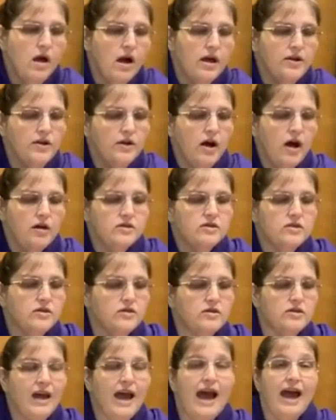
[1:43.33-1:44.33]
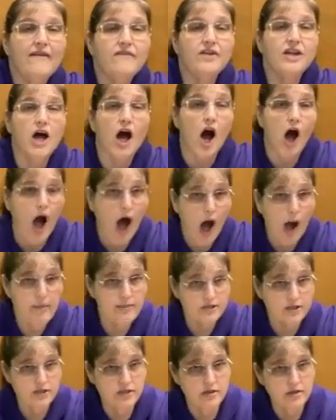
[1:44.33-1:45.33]
And you also have an
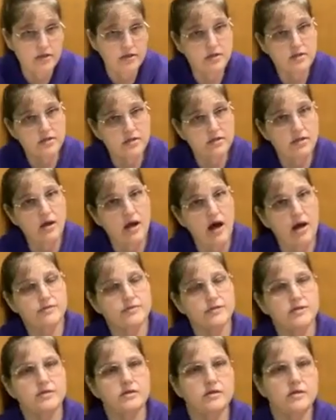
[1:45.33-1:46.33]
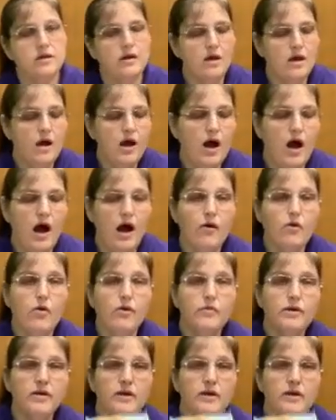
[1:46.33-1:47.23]
option. This is an option. I won't